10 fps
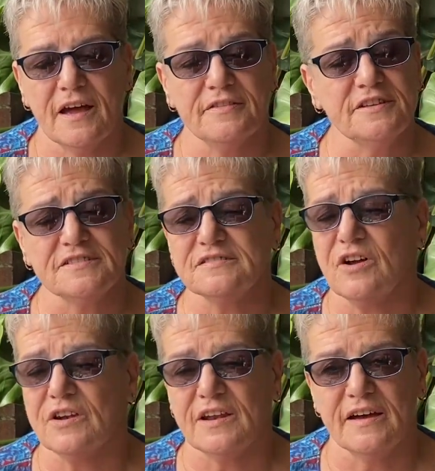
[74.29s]
and this is
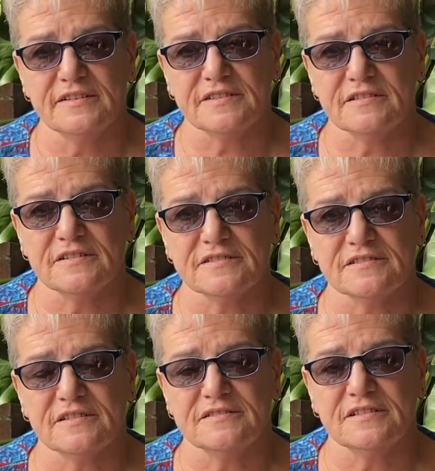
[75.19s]
not
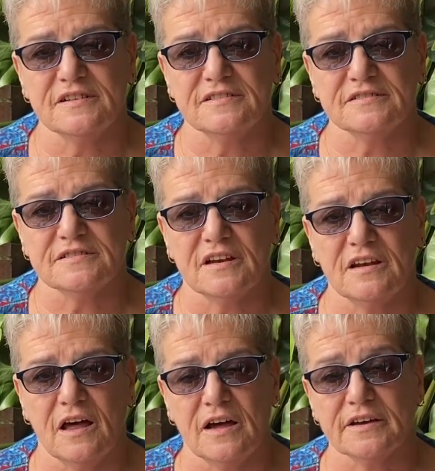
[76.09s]
laziness, this is
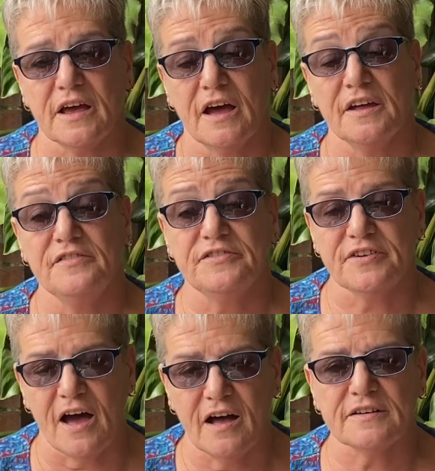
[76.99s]
like
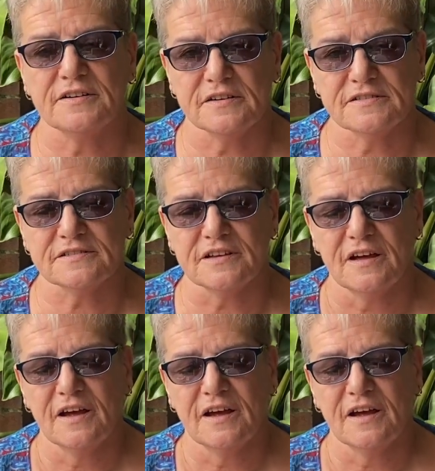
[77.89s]
darkness,